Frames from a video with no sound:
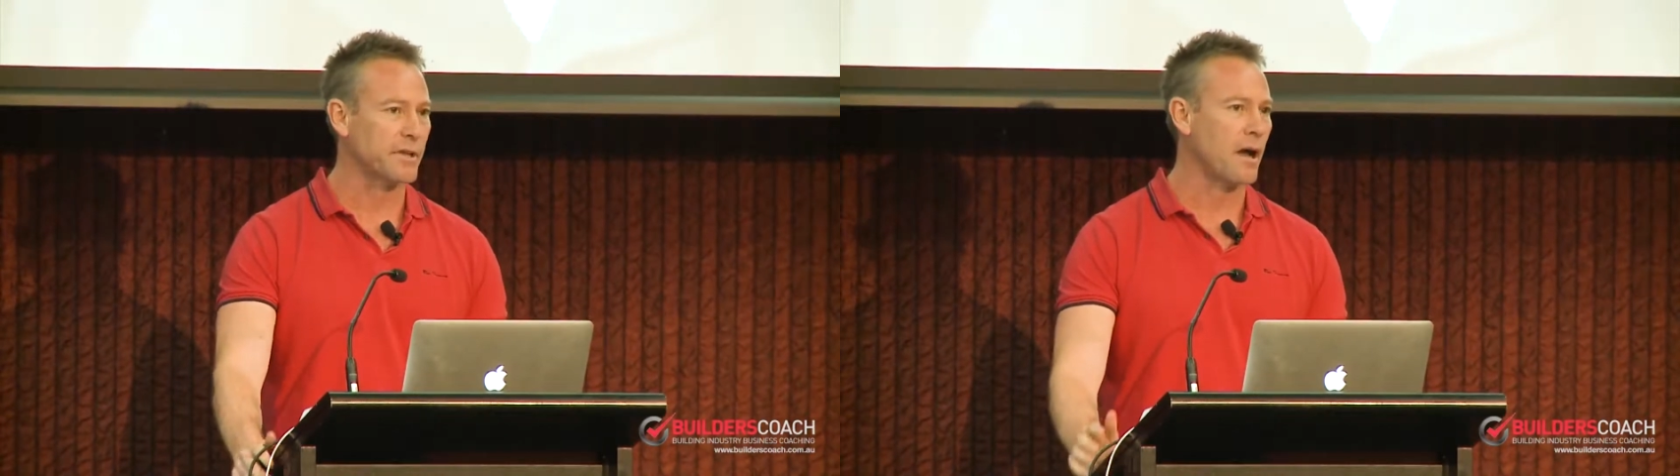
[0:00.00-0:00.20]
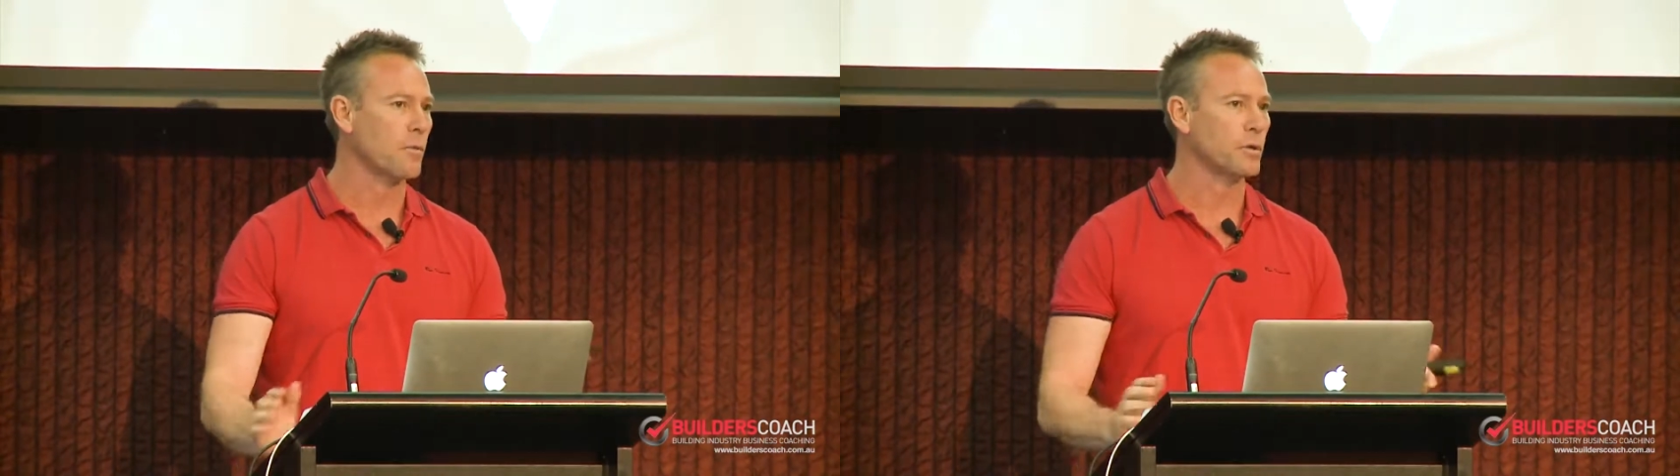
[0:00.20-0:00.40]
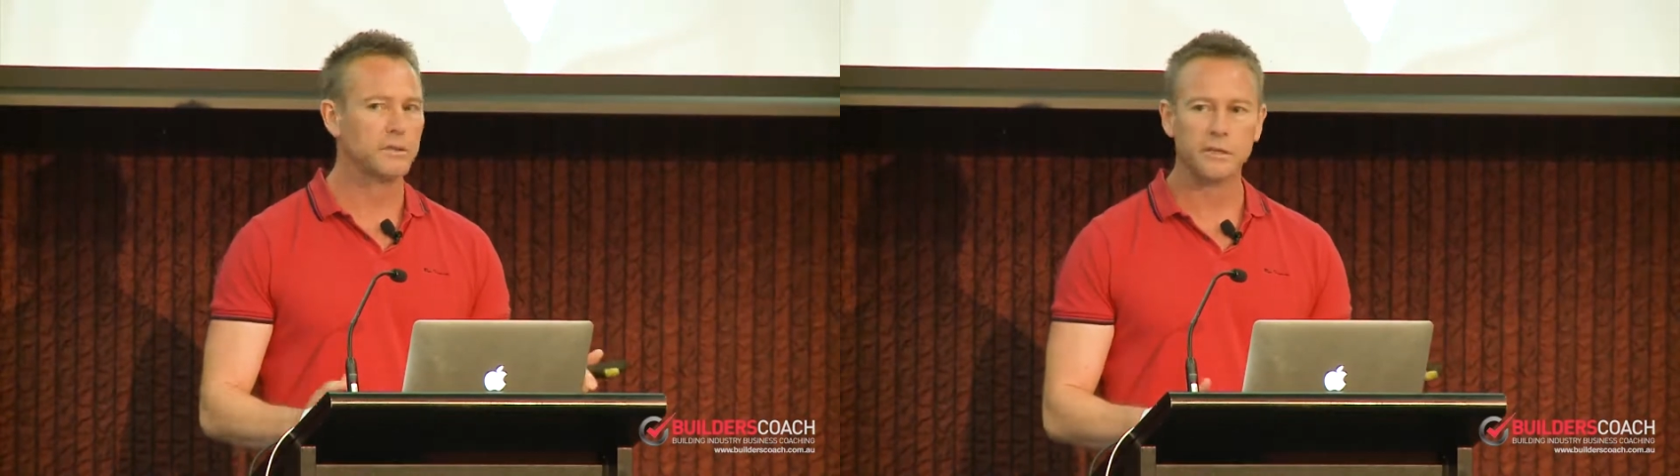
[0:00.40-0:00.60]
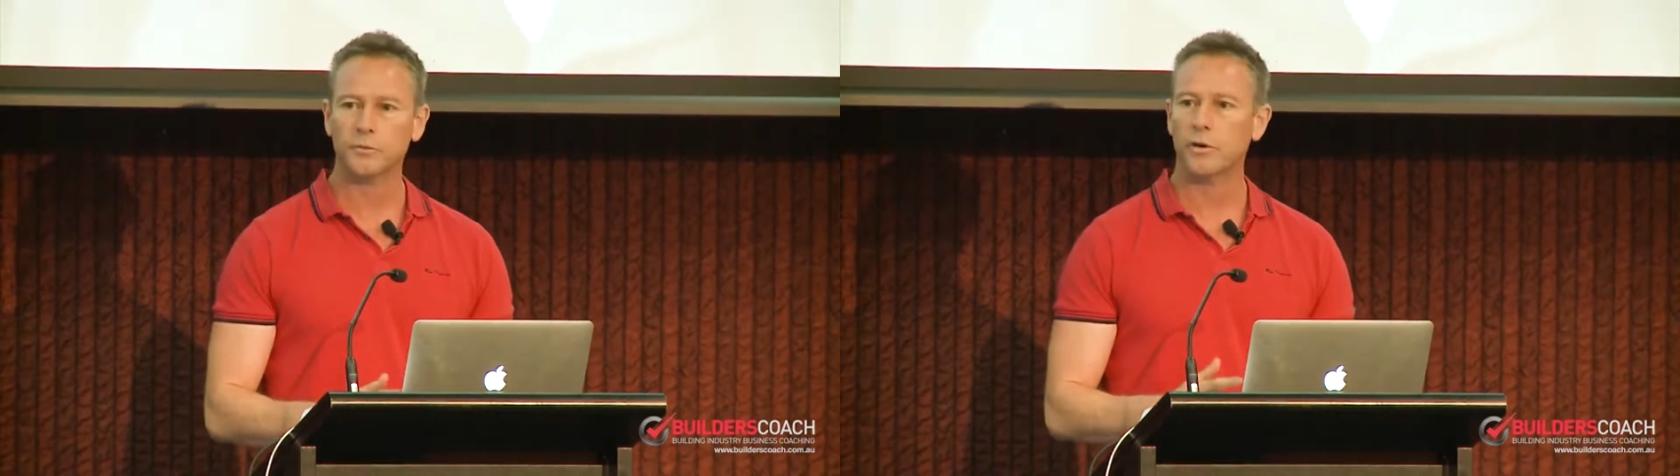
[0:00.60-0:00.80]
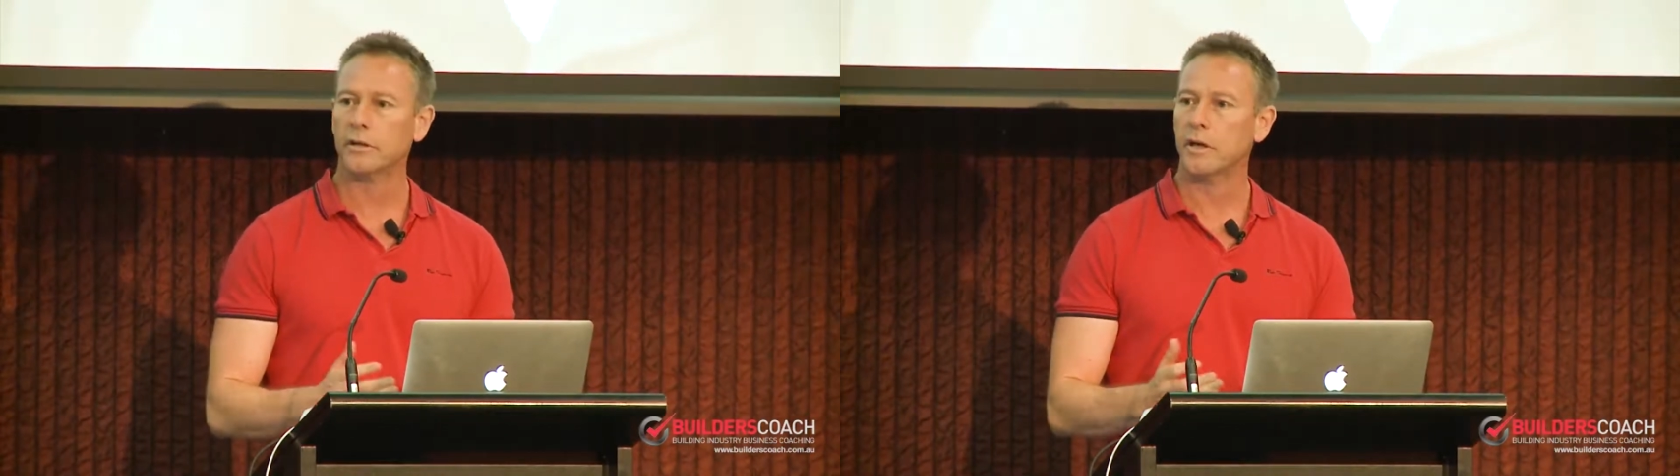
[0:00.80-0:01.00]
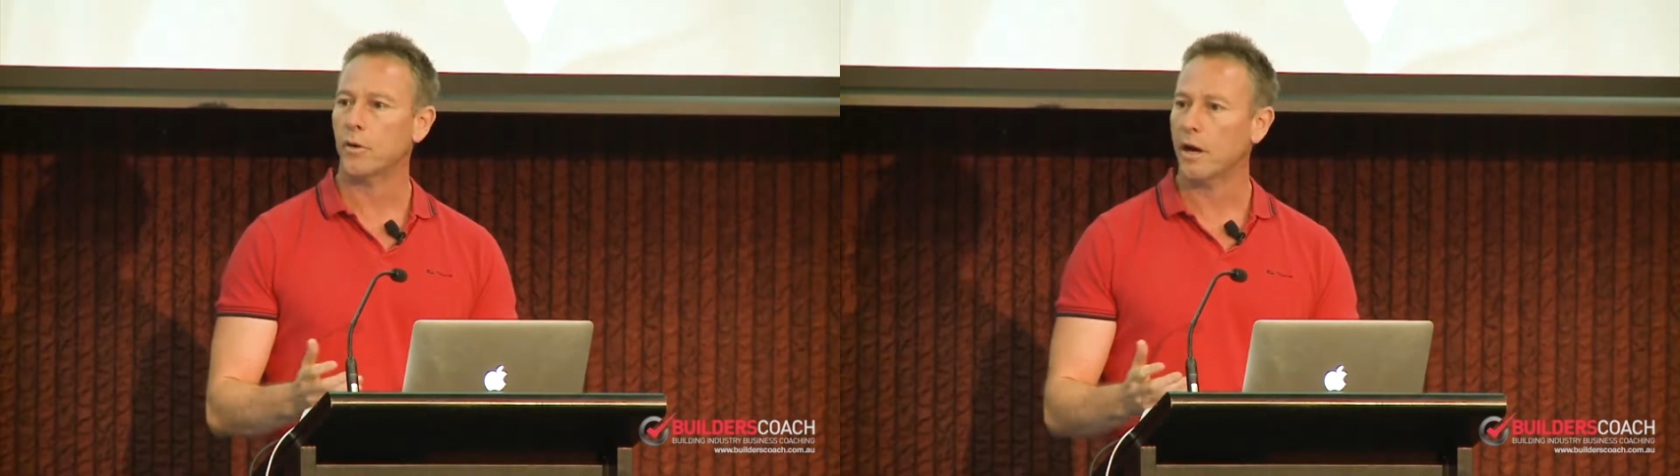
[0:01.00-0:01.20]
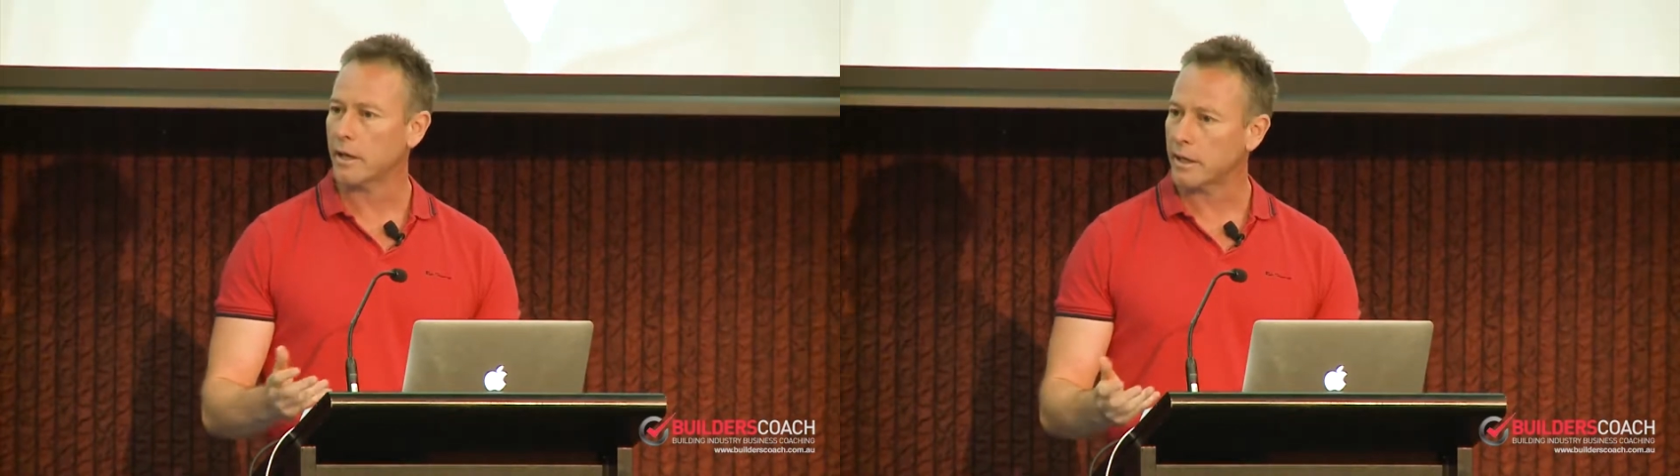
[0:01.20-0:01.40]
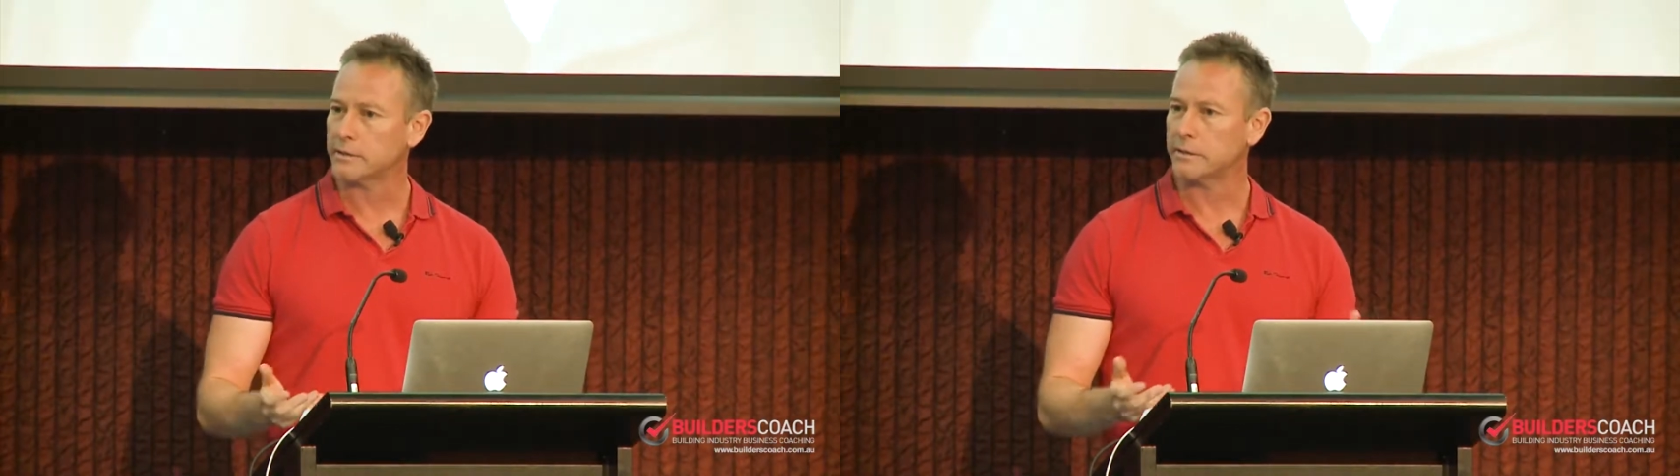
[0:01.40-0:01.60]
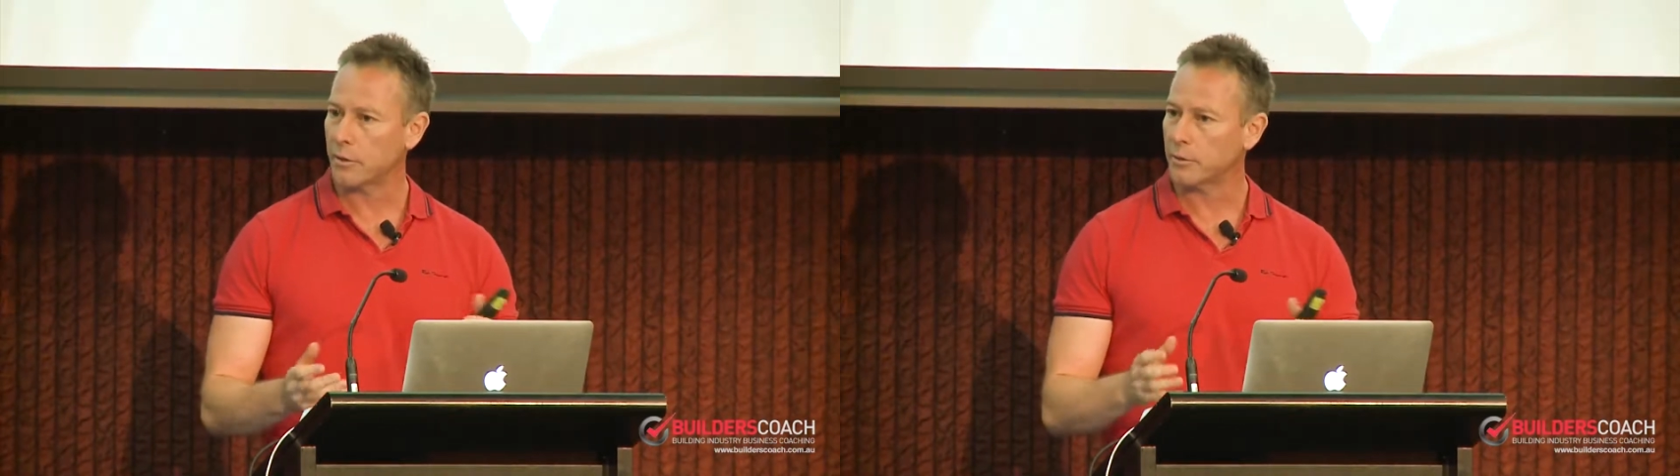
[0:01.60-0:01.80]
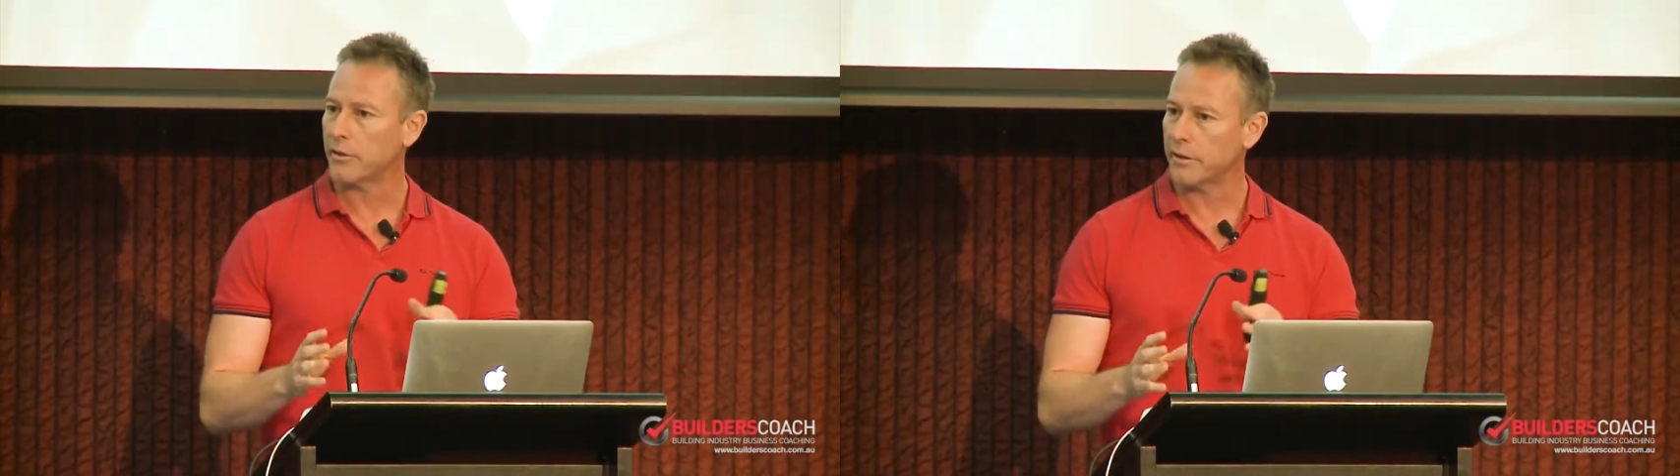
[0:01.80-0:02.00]
well, it doesn't work that way. Okay, so
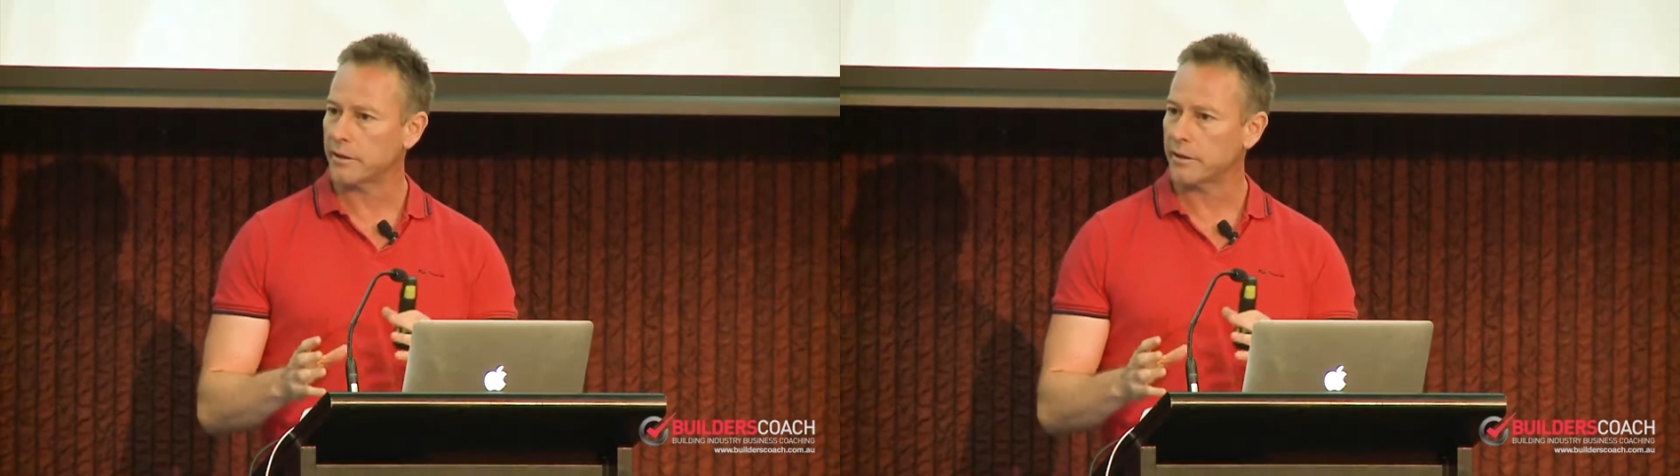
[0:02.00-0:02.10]
now we know